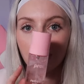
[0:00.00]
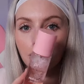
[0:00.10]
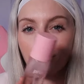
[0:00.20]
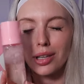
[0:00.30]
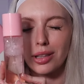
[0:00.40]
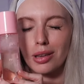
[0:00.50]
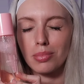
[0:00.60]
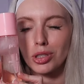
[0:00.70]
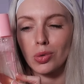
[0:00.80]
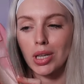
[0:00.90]
This is like the
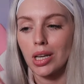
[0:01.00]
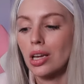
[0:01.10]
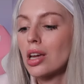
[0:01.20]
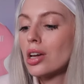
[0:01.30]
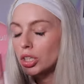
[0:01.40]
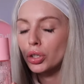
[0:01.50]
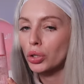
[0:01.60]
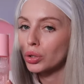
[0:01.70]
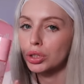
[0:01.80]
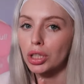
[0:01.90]
in-betweeny. You
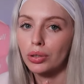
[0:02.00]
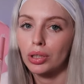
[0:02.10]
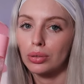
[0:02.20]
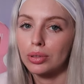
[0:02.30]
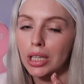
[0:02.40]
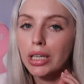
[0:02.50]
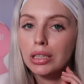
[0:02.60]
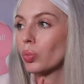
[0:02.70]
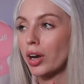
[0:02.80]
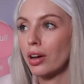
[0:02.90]
could also use
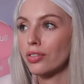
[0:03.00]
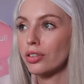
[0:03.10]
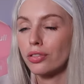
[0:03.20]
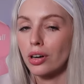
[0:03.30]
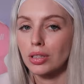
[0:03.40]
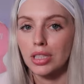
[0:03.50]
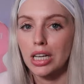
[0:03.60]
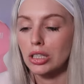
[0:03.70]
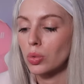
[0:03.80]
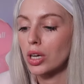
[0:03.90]
this whenever throughout the
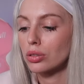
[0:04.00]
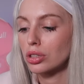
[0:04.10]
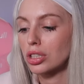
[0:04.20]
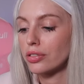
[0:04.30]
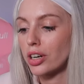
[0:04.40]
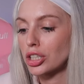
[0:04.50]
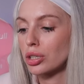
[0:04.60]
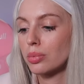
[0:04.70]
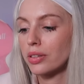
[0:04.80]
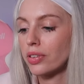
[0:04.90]
day as well, just to
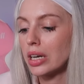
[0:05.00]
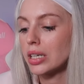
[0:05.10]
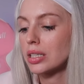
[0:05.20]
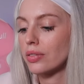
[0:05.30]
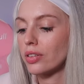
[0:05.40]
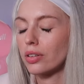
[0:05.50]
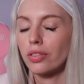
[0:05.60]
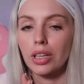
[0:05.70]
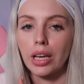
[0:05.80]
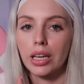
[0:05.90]
freshen up your face if you
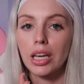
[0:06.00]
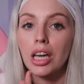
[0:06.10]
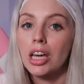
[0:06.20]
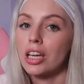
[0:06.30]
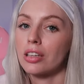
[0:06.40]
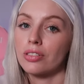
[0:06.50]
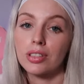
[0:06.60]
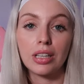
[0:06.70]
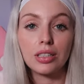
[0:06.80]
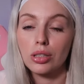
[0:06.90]
feel like your
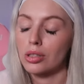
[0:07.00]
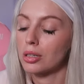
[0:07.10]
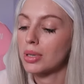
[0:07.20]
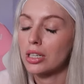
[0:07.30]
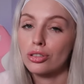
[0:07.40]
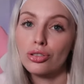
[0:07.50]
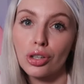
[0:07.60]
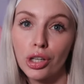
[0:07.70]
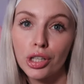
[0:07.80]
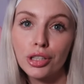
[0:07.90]
skin is looking a bit
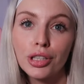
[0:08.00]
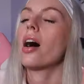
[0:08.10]
dull.